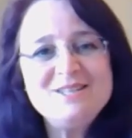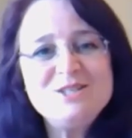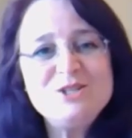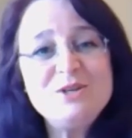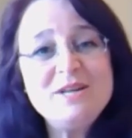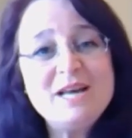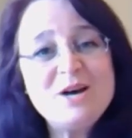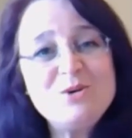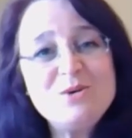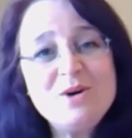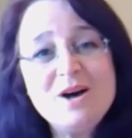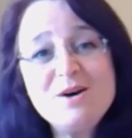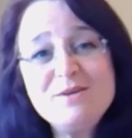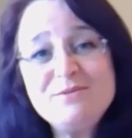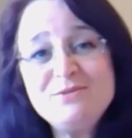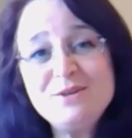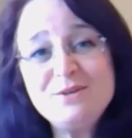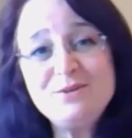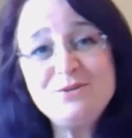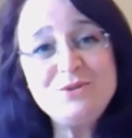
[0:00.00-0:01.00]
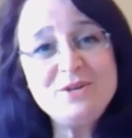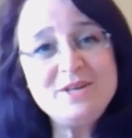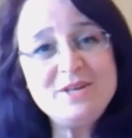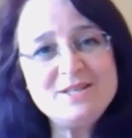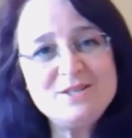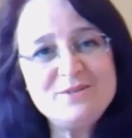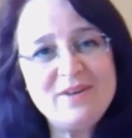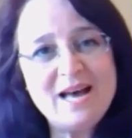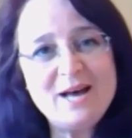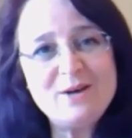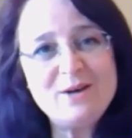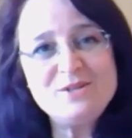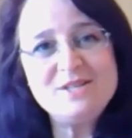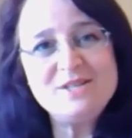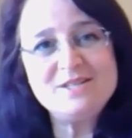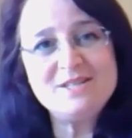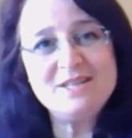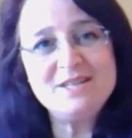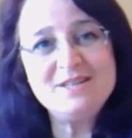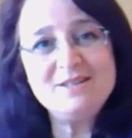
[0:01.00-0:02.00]
So now, after 3 years of house
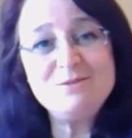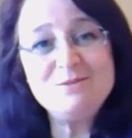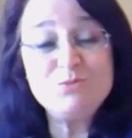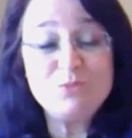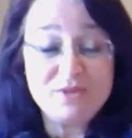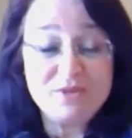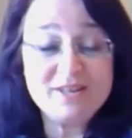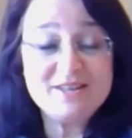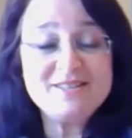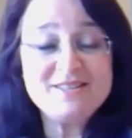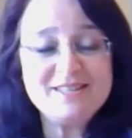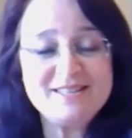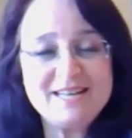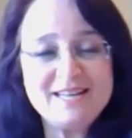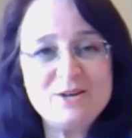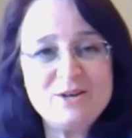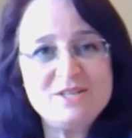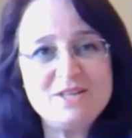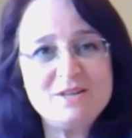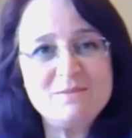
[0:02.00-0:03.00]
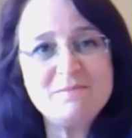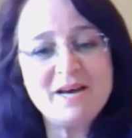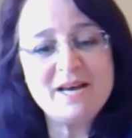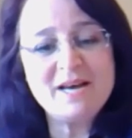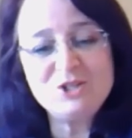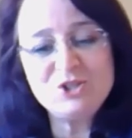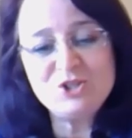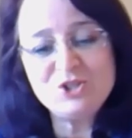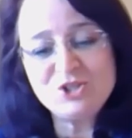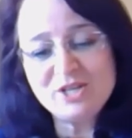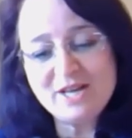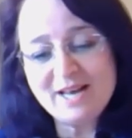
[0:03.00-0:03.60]
sitting with us at House Sit Match,